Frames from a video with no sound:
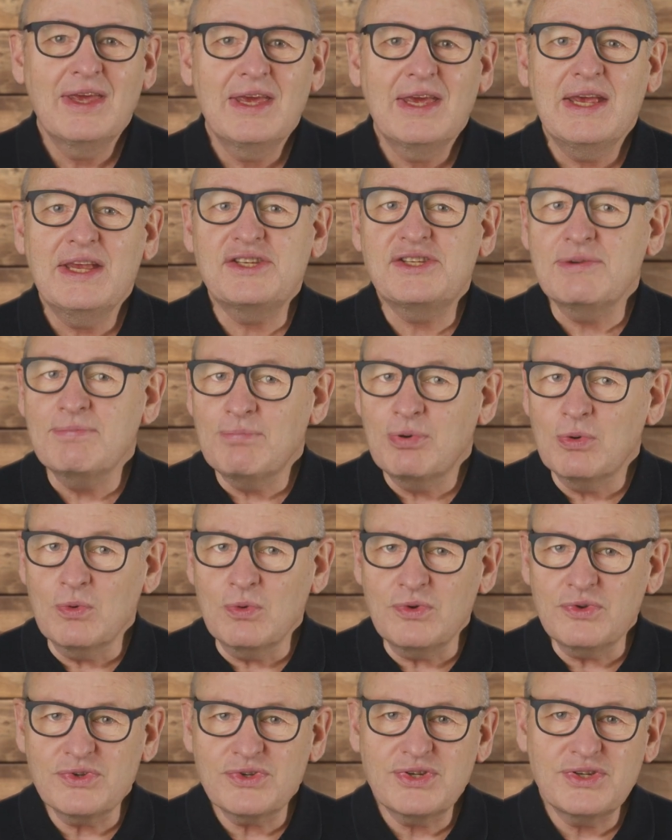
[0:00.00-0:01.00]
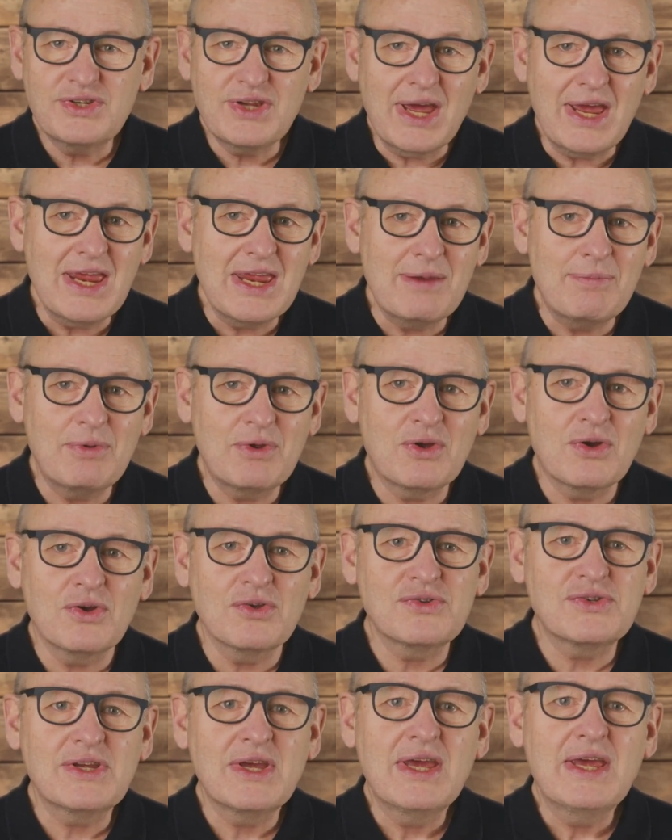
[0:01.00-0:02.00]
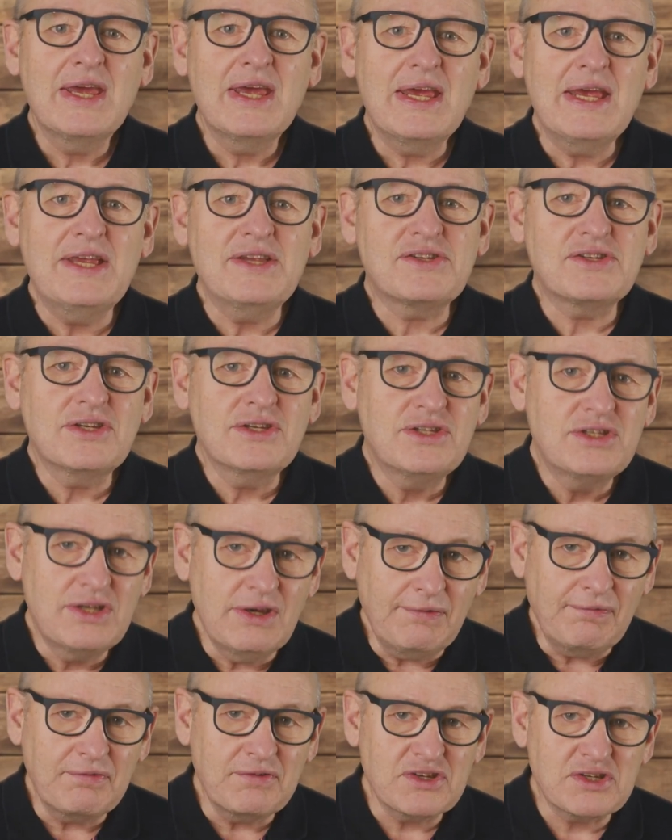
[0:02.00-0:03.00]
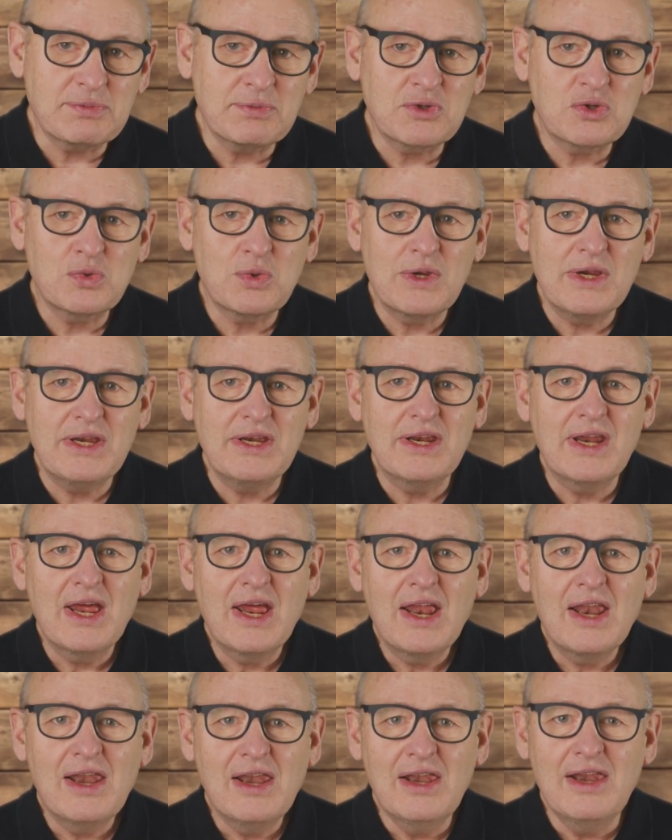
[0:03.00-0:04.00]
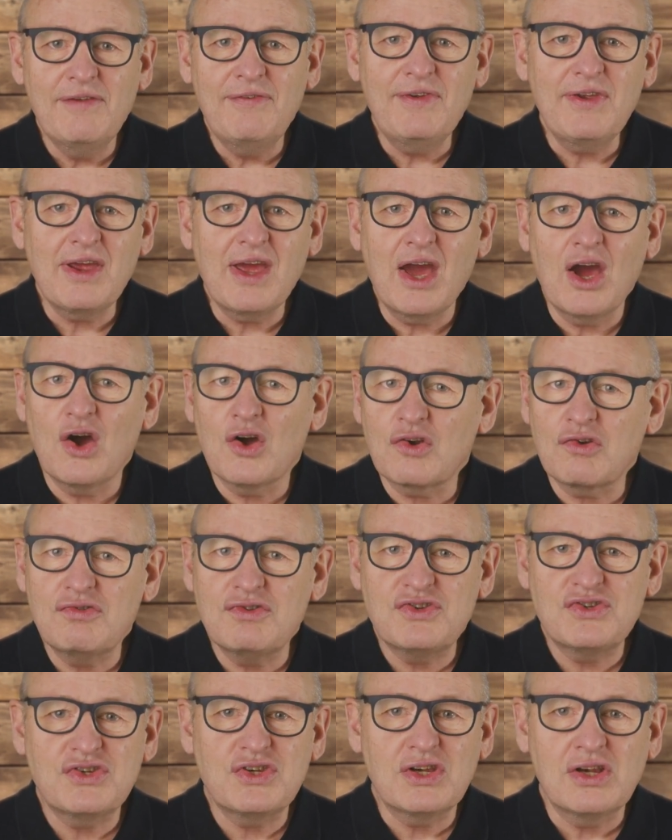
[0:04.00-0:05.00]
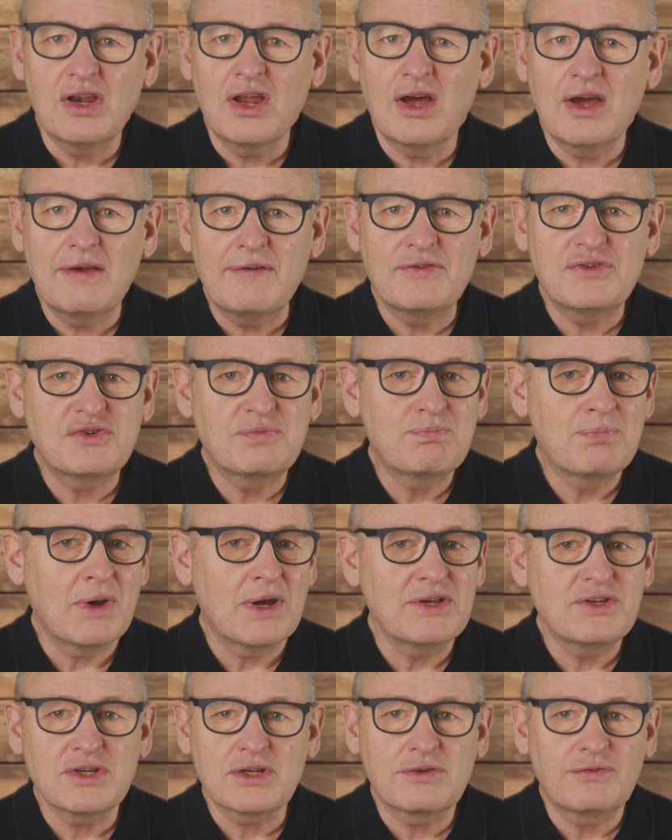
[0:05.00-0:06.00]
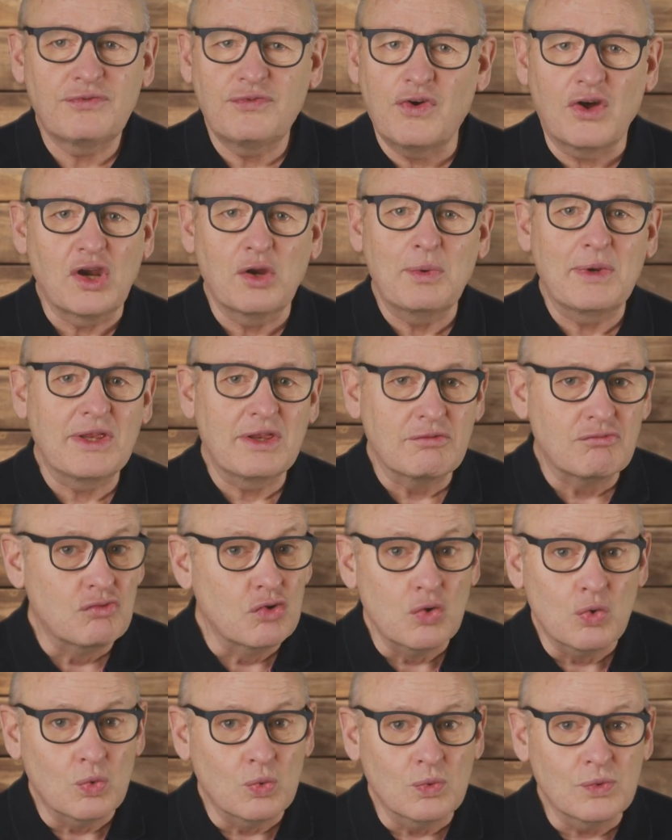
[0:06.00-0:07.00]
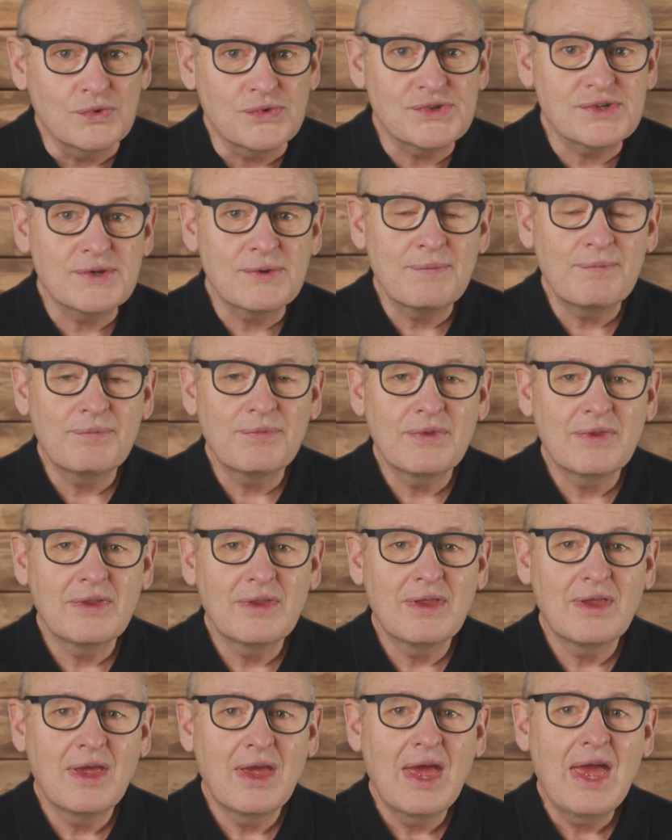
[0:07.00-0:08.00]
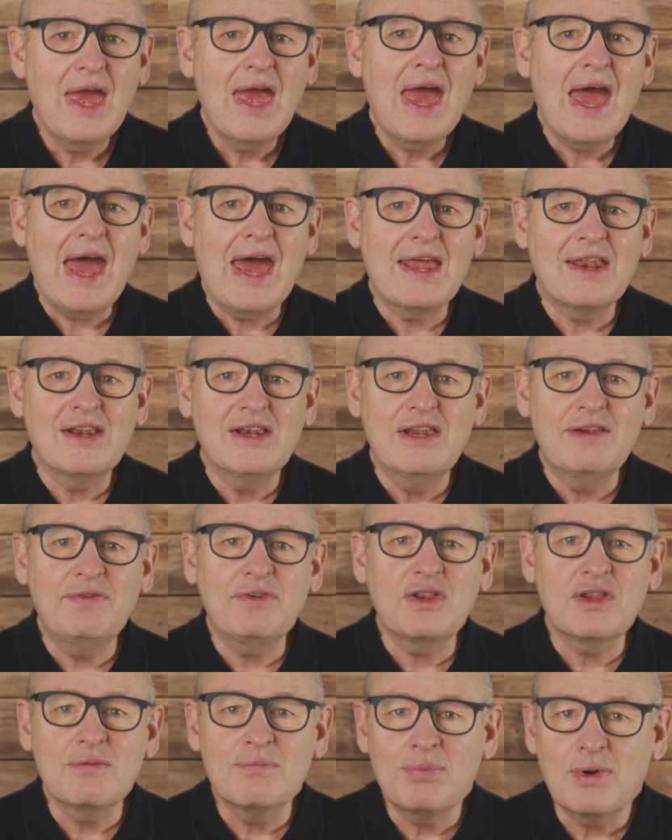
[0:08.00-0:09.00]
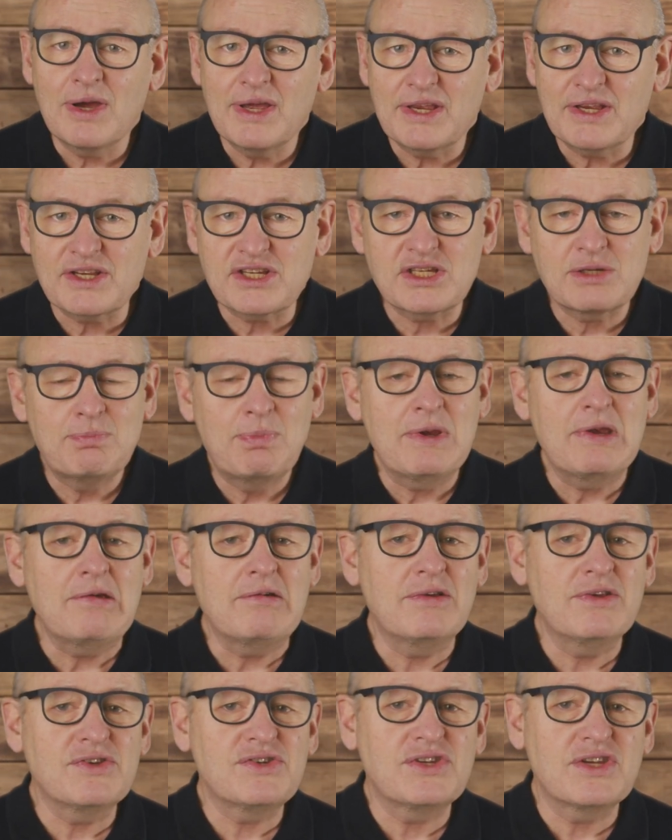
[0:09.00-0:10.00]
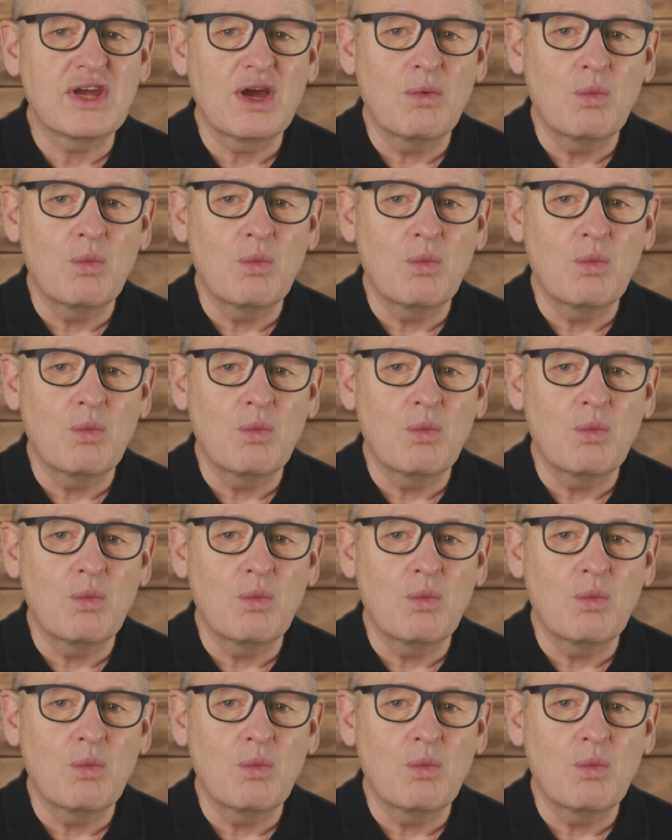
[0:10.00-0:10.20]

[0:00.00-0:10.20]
It's important today because it's the difference between living our Christian lives by just following the rules and living them by experiencing a